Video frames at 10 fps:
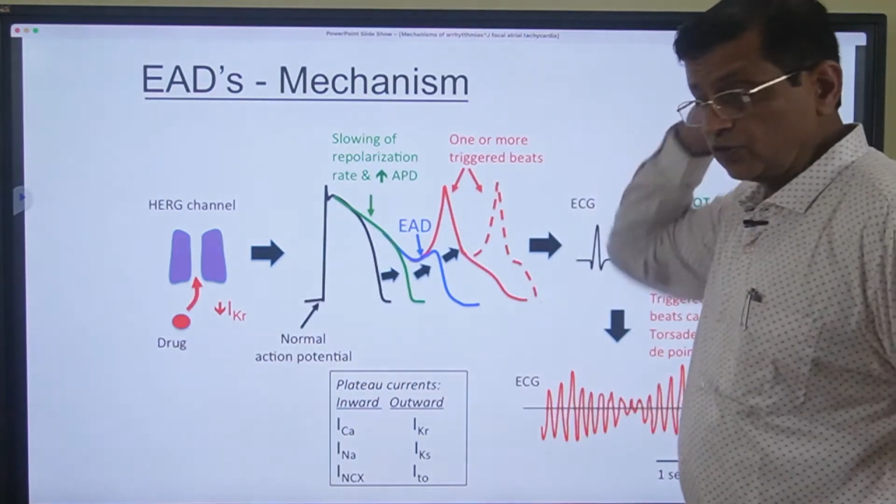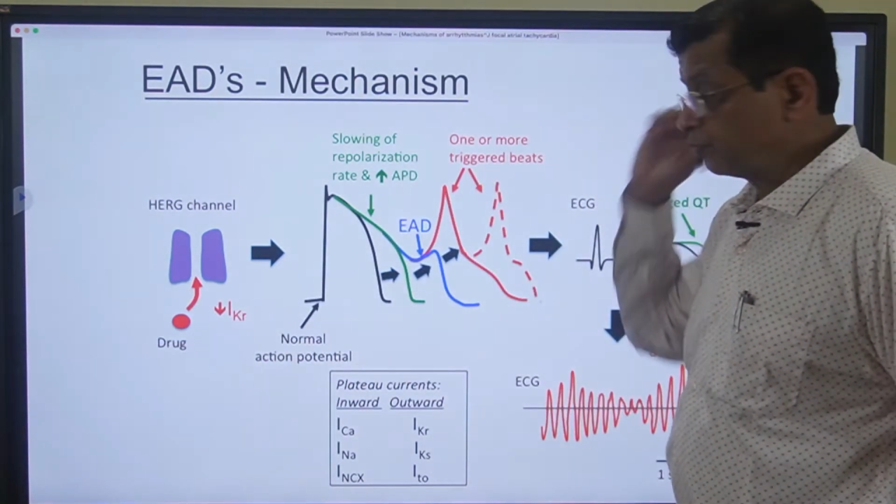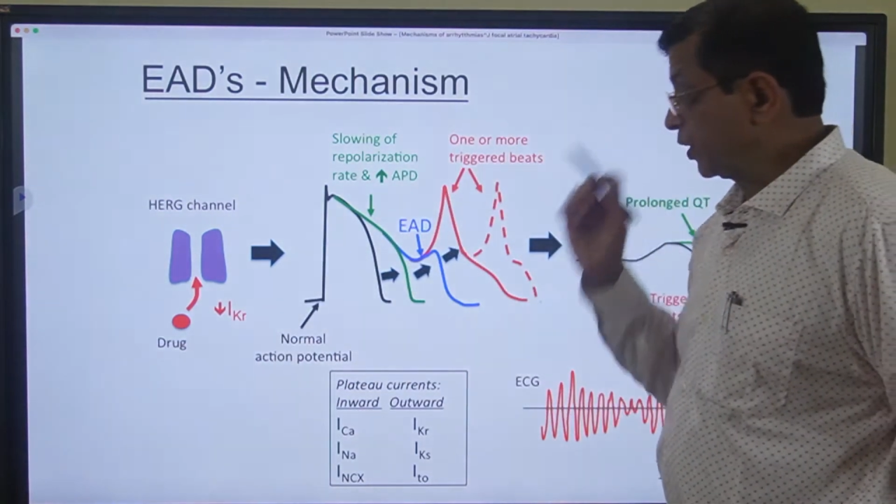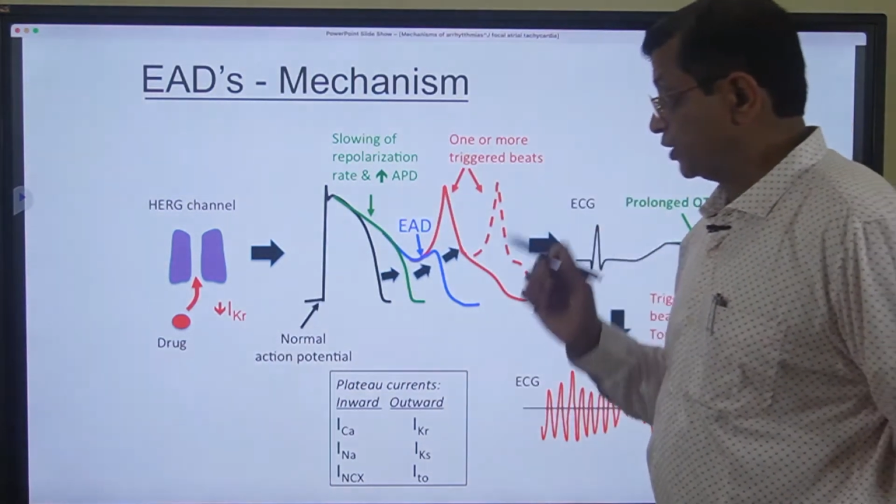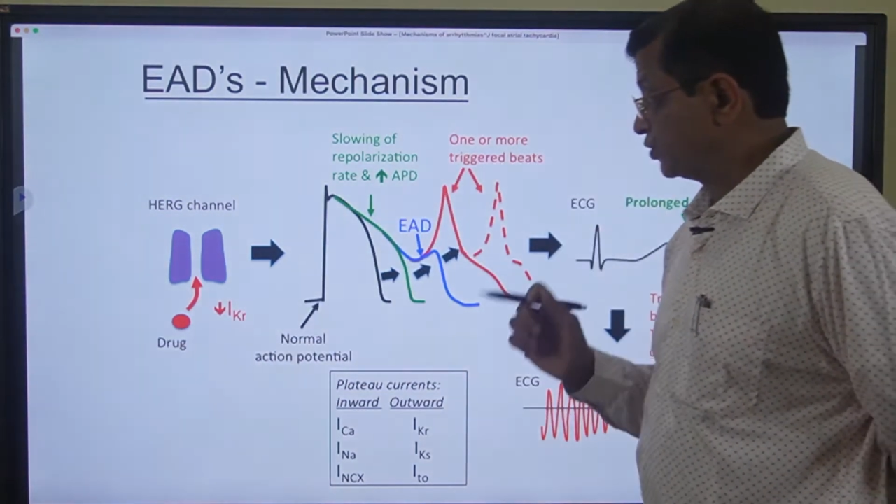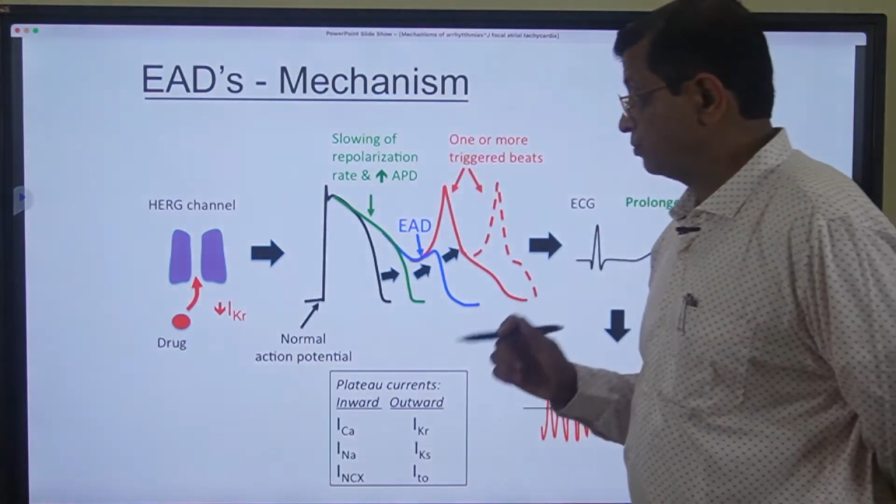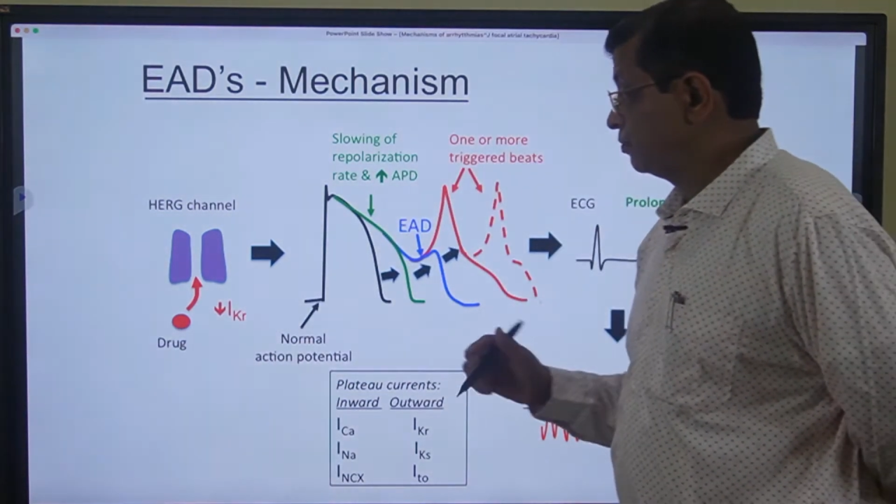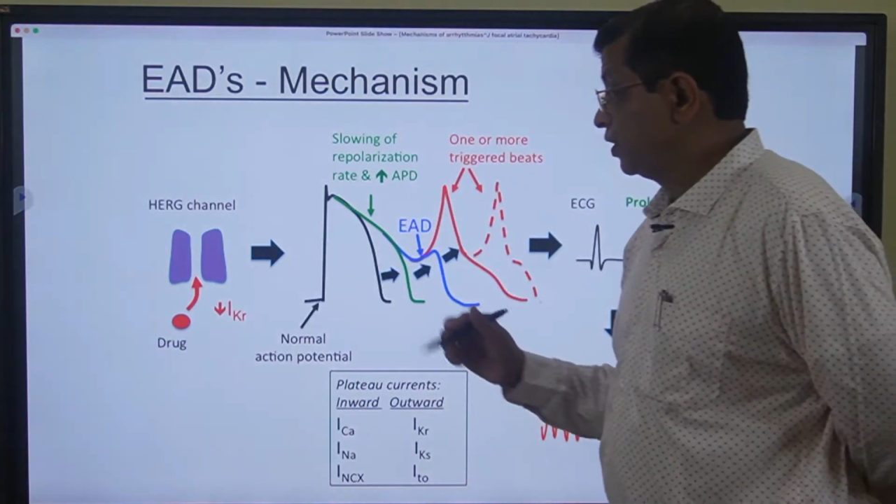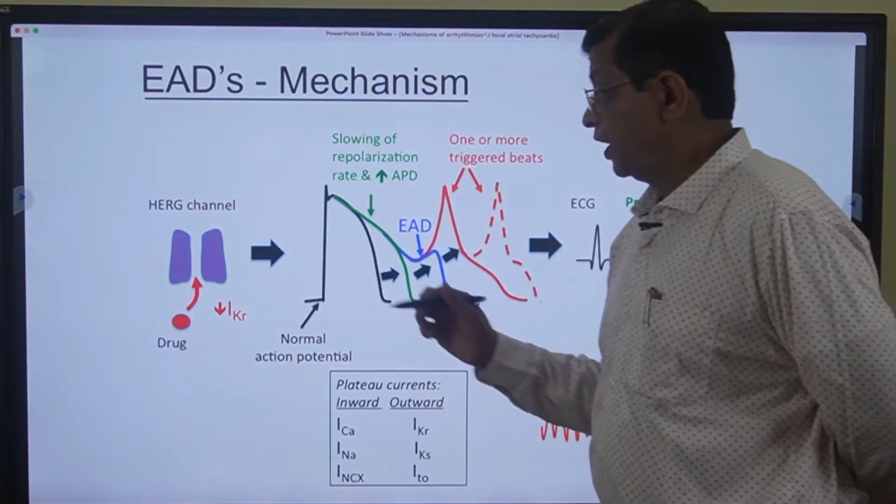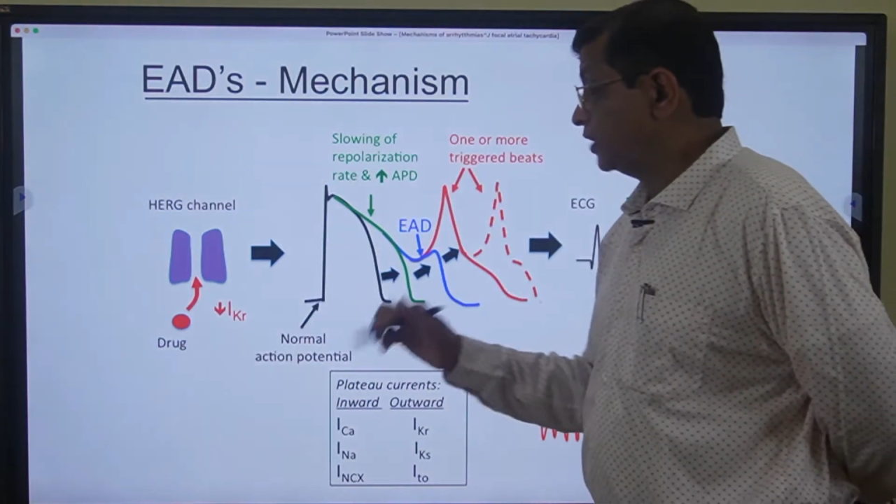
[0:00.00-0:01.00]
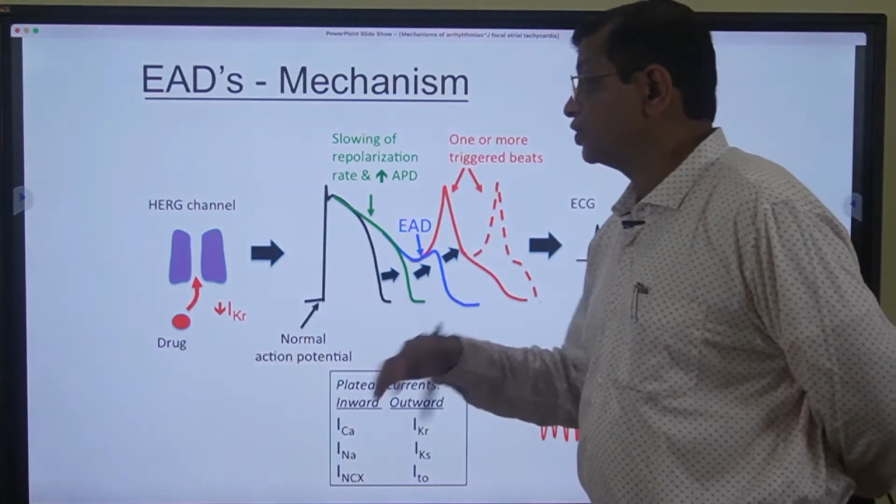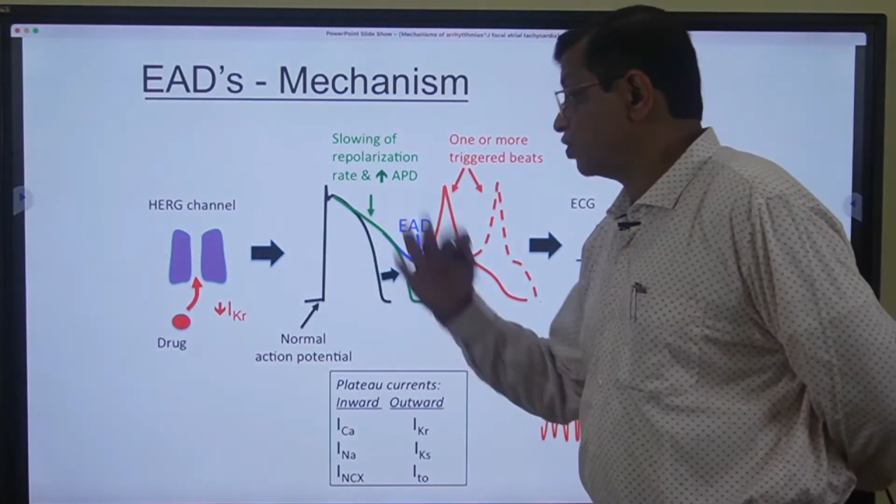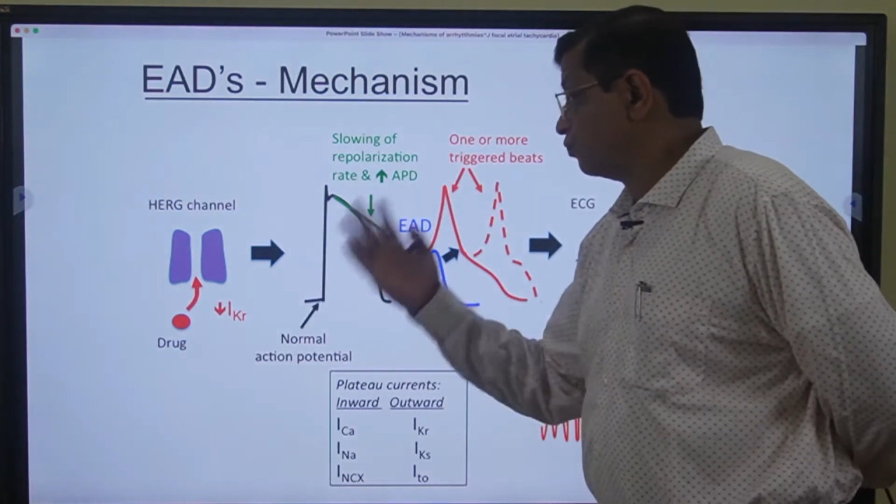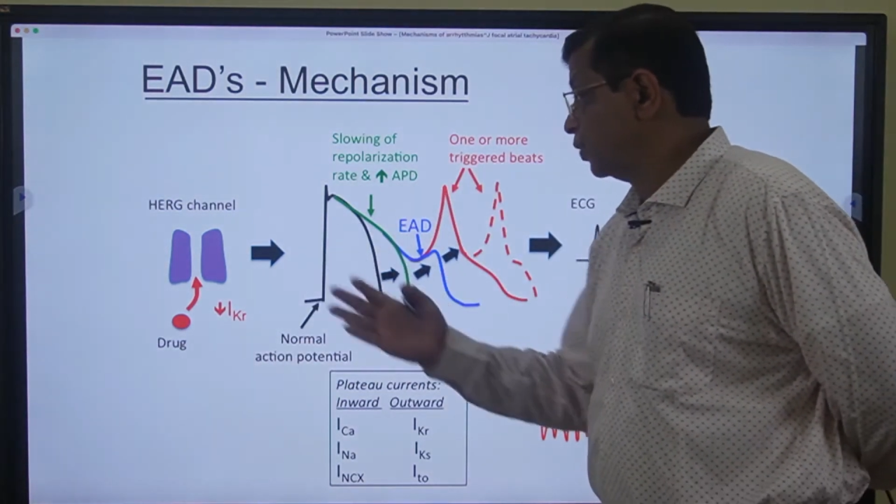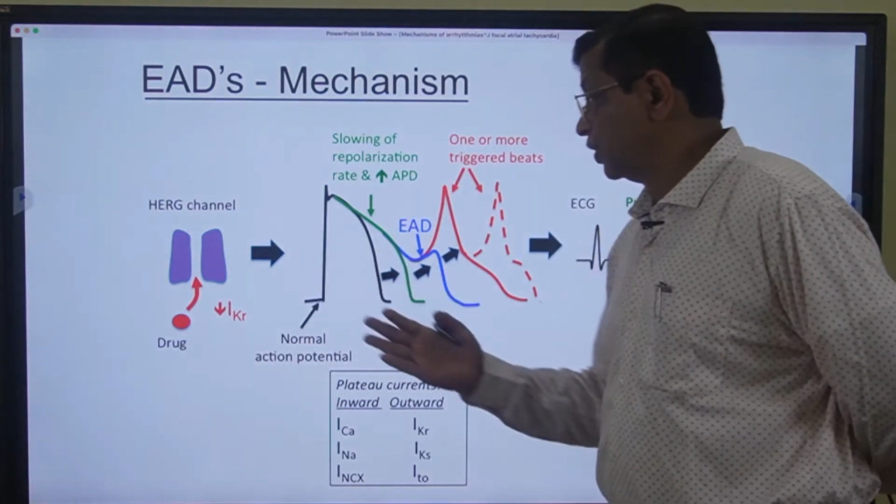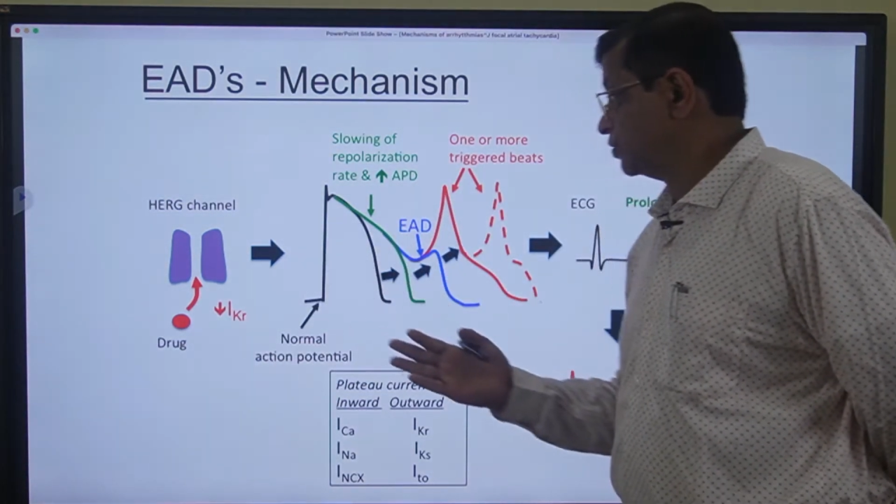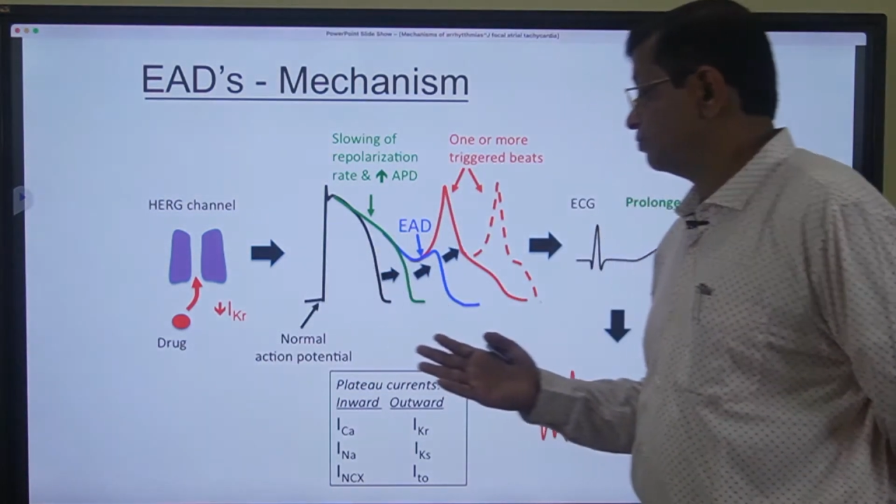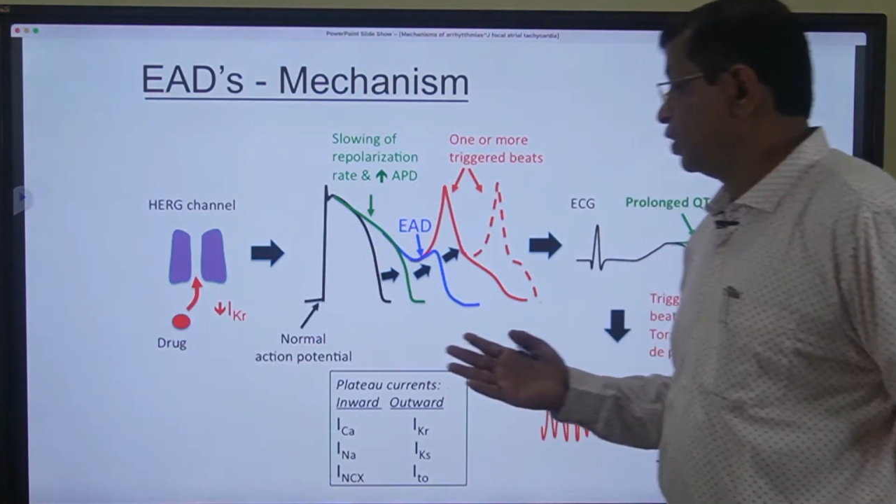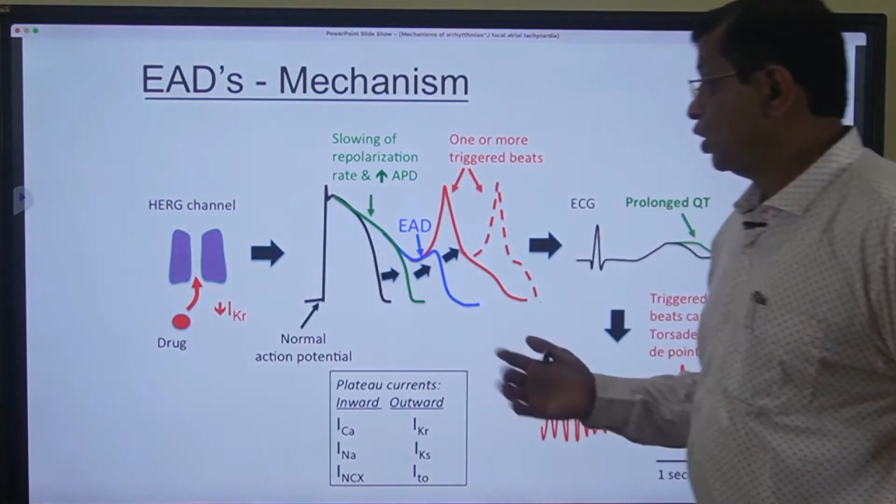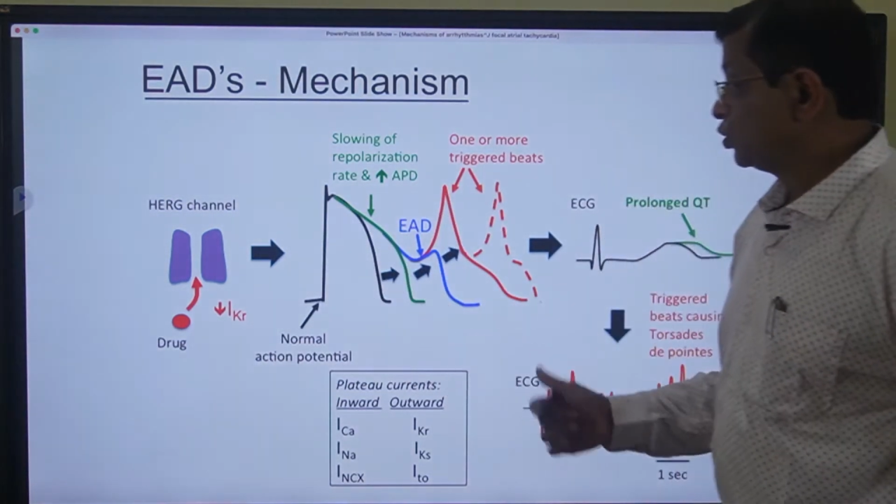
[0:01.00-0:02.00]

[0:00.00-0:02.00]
of potassium, exit of potassium.